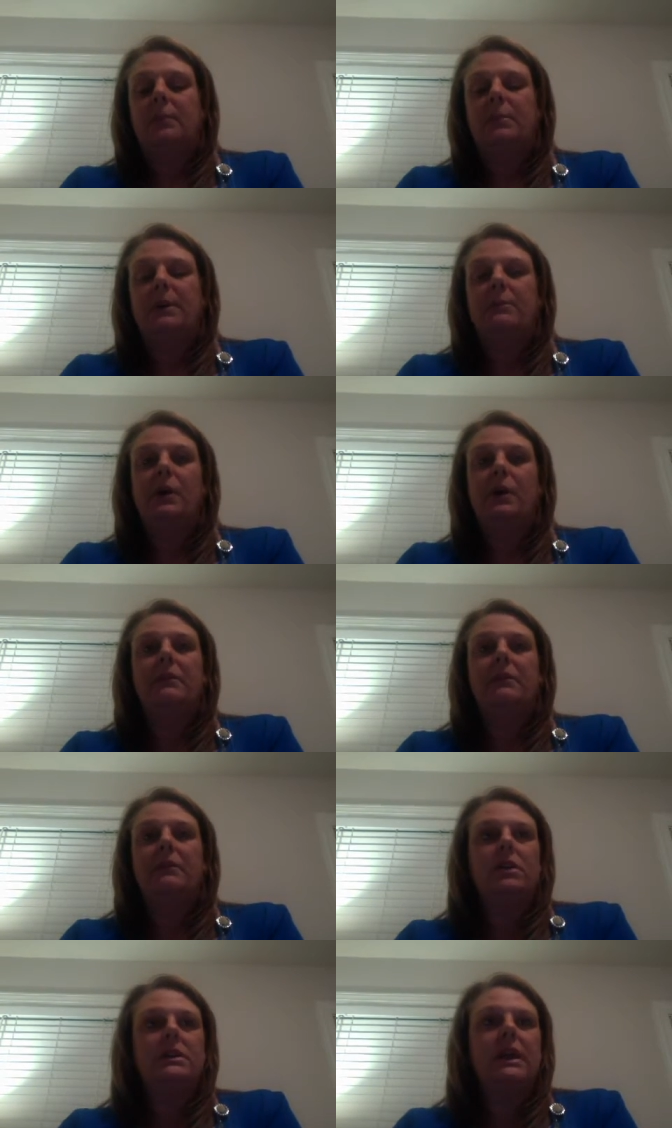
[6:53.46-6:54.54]
People have
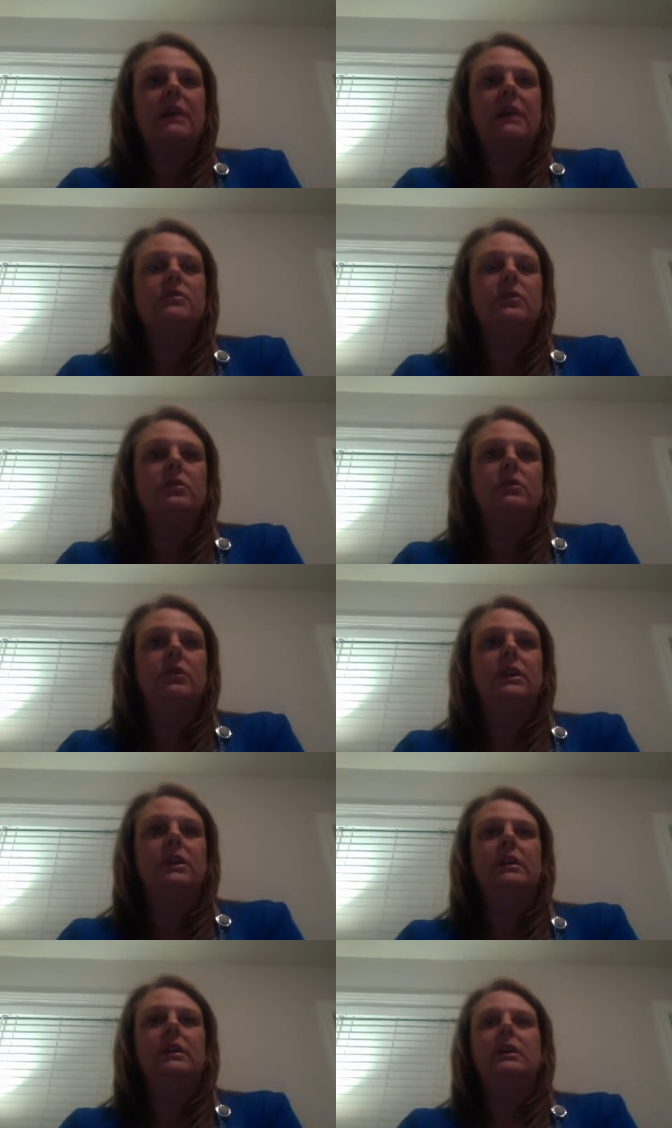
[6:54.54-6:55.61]
heart attacks
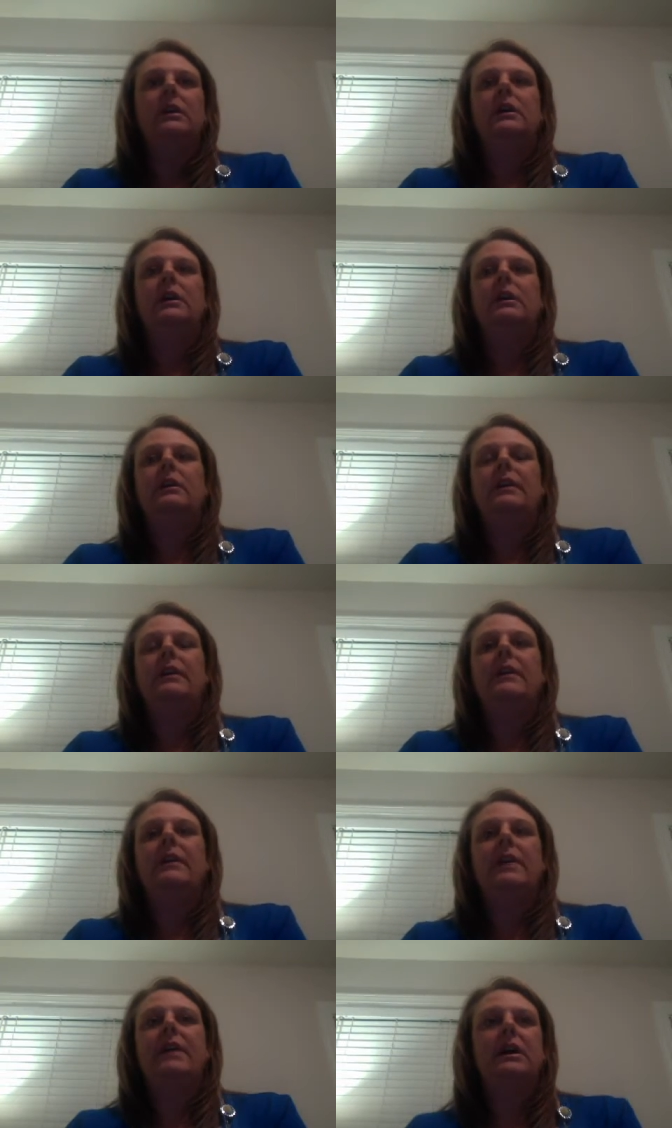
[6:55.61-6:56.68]
early. They have
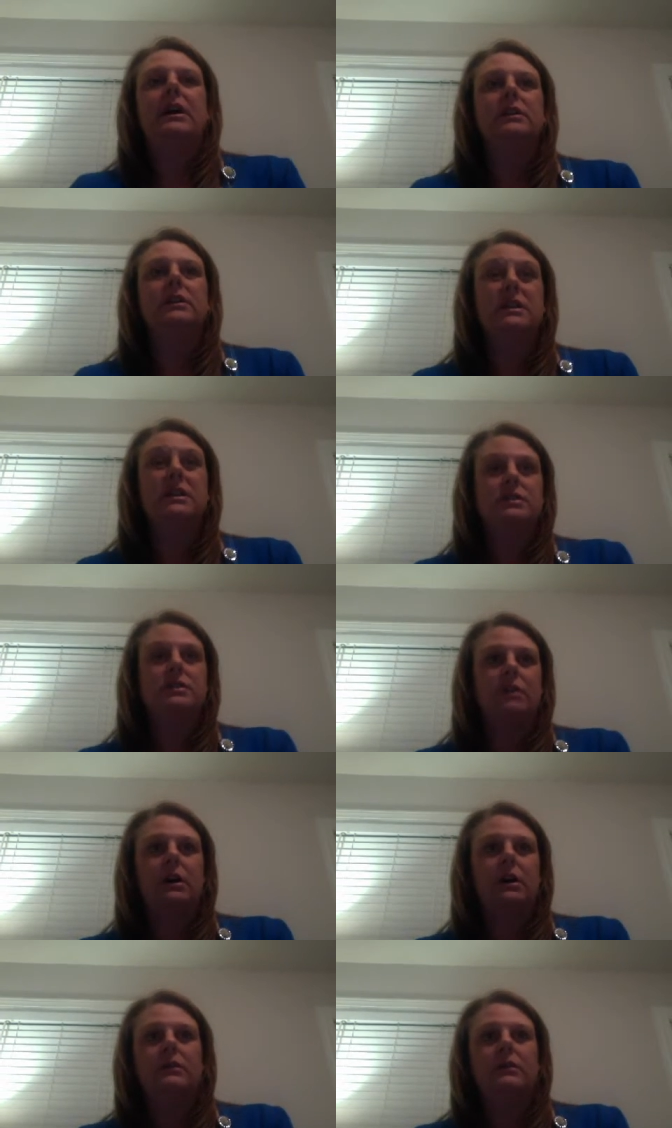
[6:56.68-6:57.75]
high
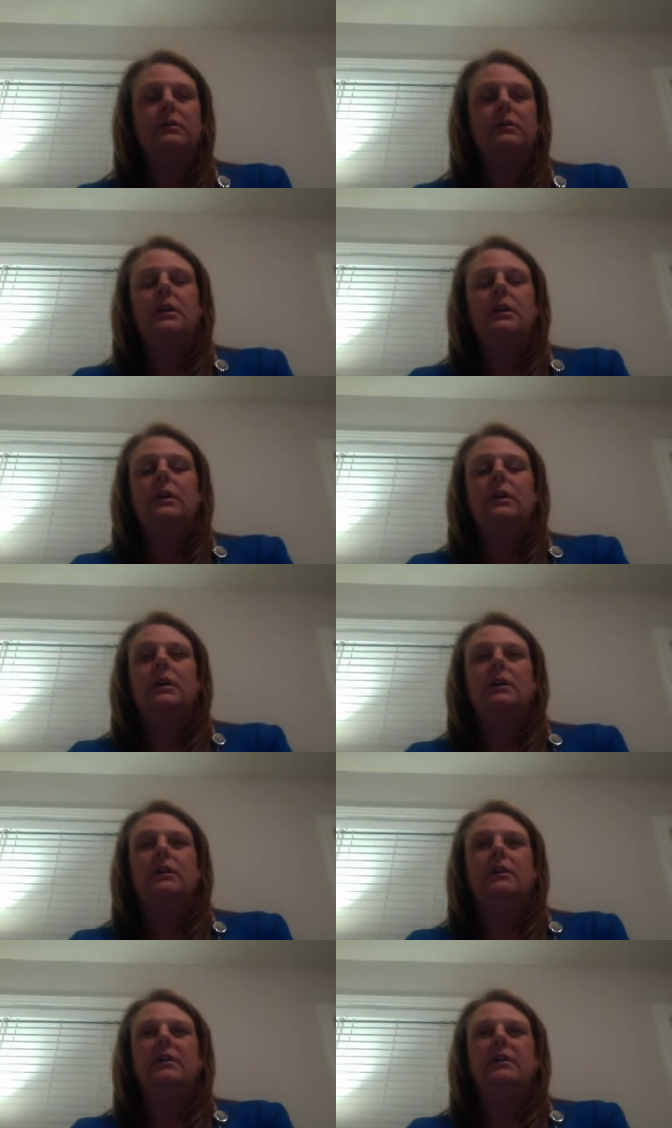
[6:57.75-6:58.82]
cholesterol.
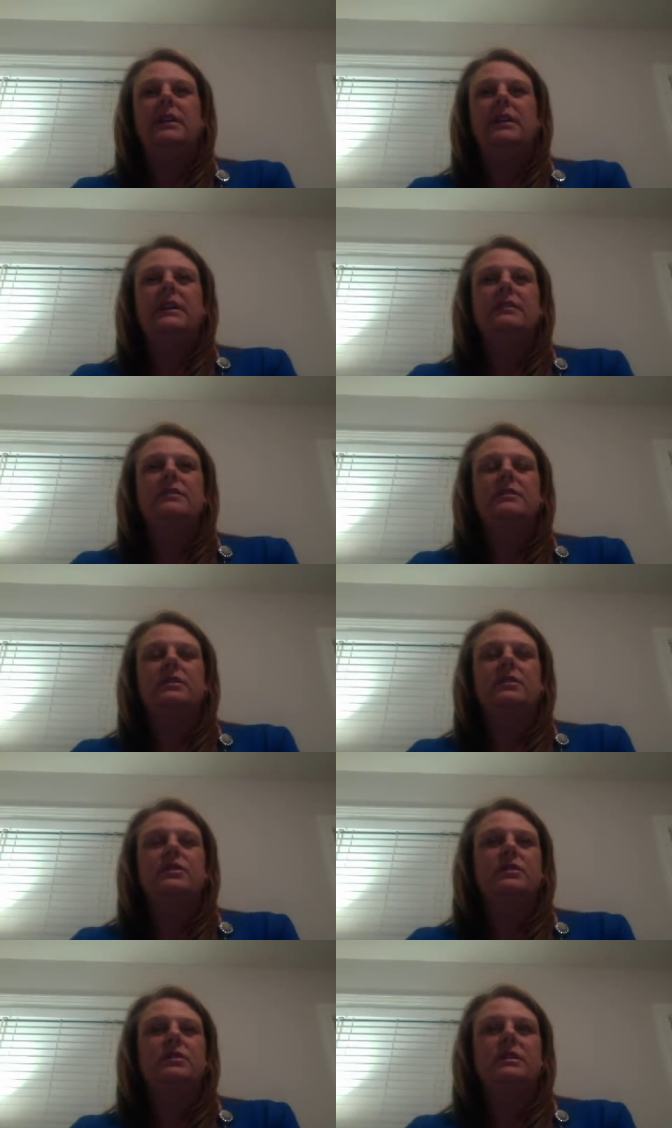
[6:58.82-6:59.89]
These are
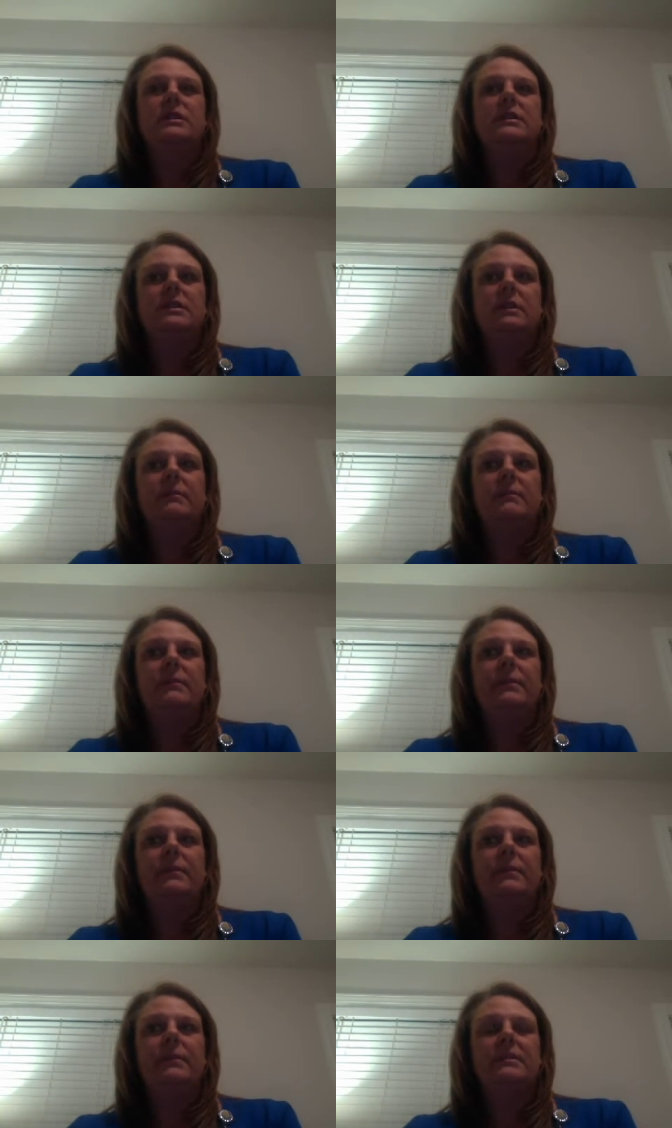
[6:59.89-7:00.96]
usually
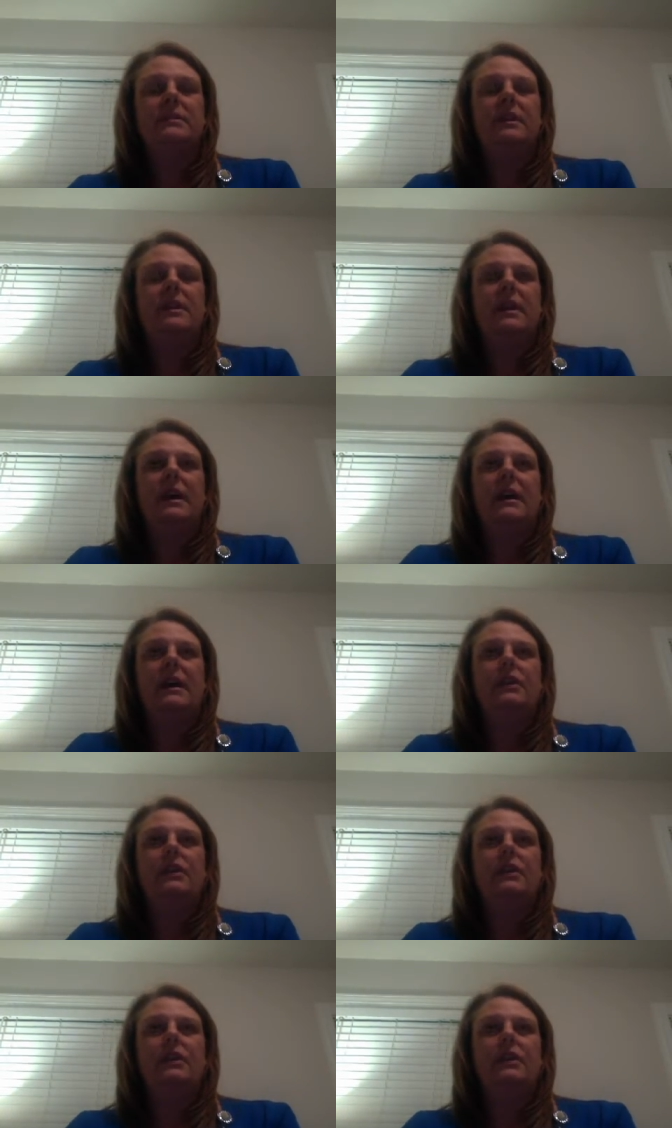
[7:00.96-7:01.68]
something that